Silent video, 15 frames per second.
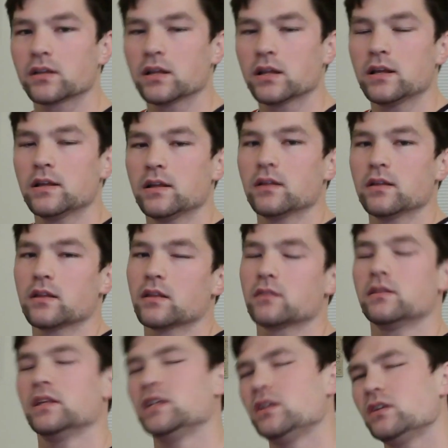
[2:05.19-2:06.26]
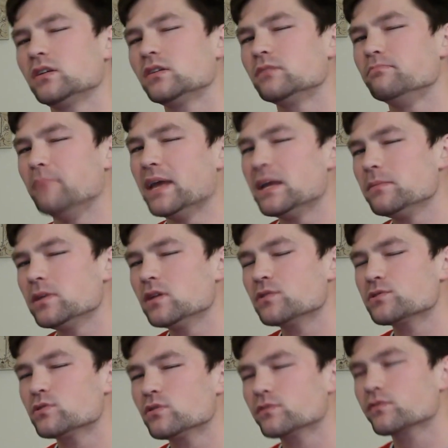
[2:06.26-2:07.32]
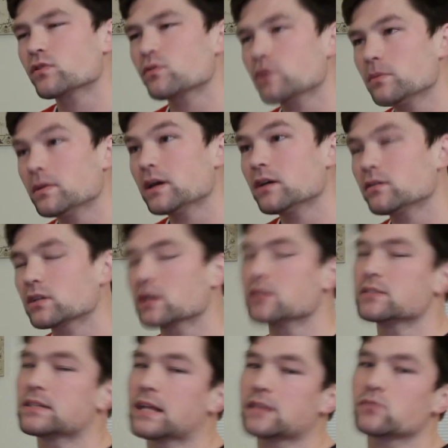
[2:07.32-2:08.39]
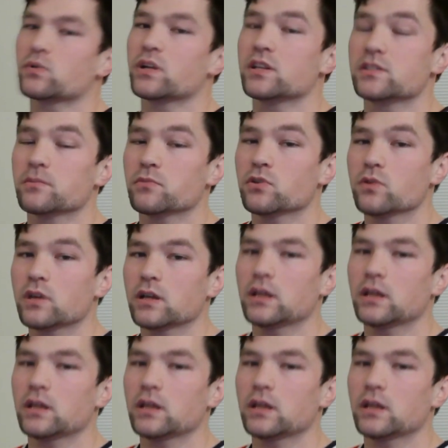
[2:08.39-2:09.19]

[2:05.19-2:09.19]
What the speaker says: I think maybe he was going for a rebound, because that's what he ends up doing.